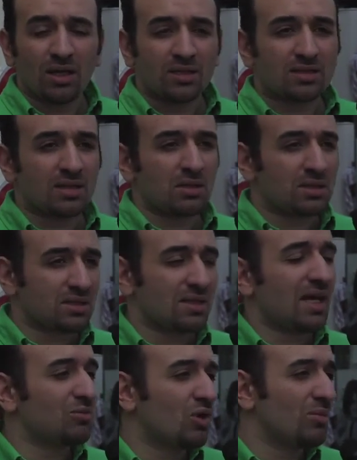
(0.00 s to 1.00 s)
It's
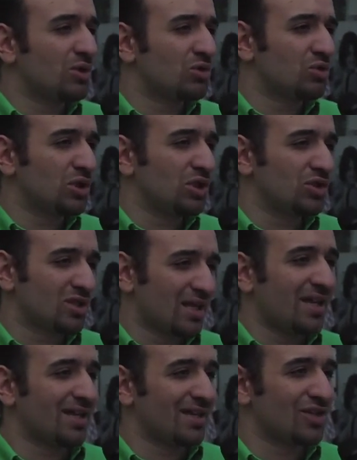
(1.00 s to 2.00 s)
that moment when you're
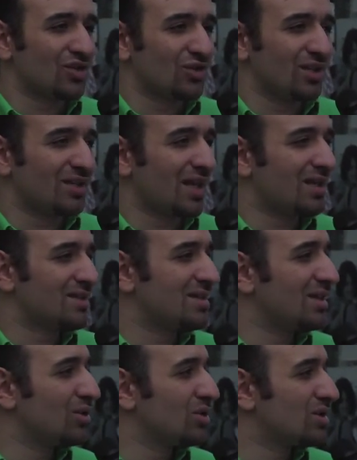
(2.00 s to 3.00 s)
standing in the street and
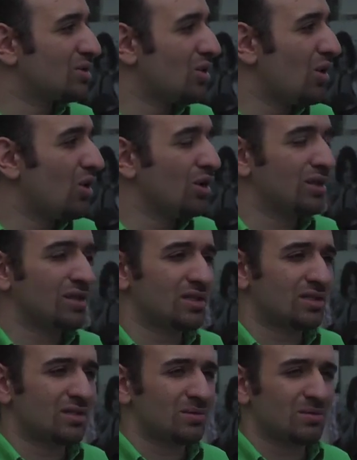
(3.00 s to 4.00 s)
see all
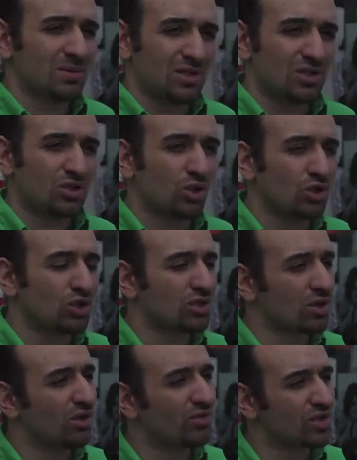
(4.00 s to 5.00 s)
these
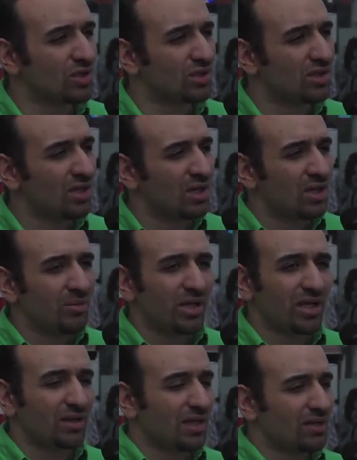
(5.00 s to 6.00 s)
soldiers and officers
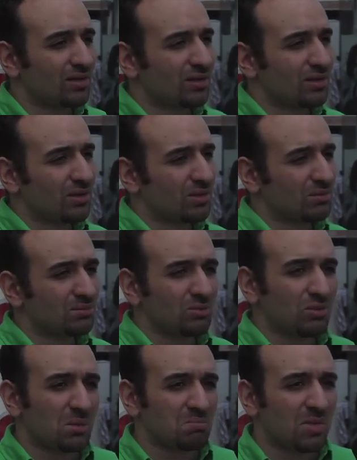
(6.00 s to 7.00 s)
making that,
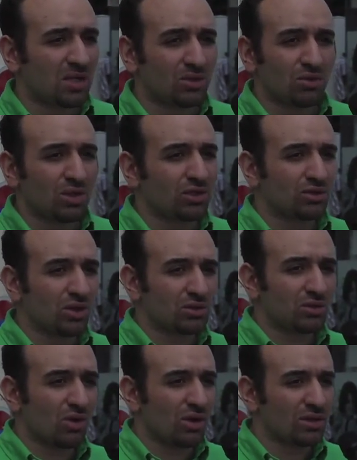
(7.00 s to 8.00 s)
I don't know what to
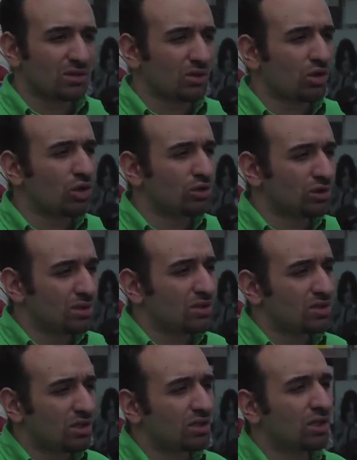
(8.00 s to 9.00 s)
call it,
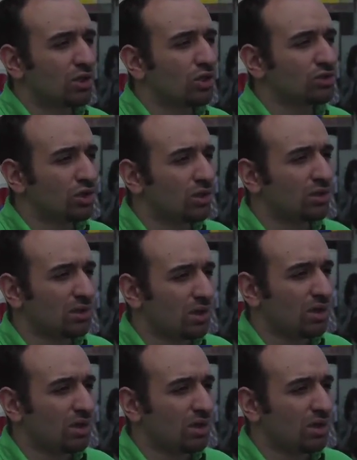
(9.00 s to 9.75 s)
circle cordon